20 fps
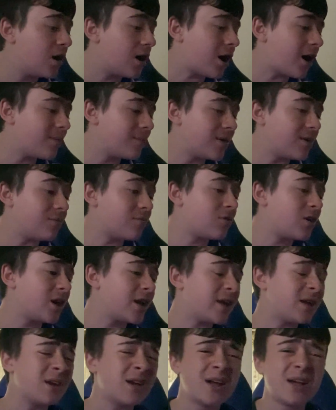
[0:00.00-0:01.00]
I've been
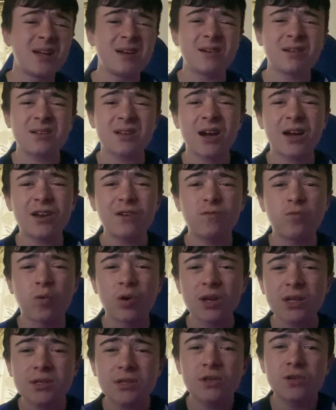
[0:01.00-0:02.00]
really kind of
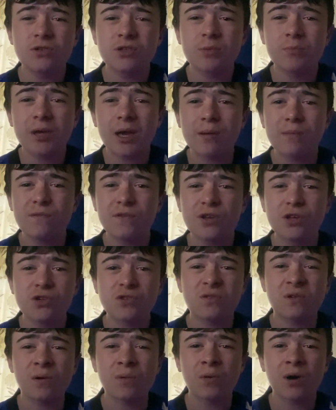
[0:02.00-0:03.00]
wanting to do some game videos
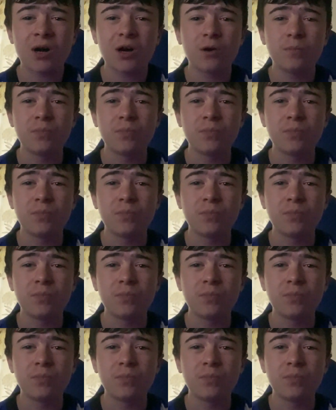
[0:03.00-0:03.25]
for a while,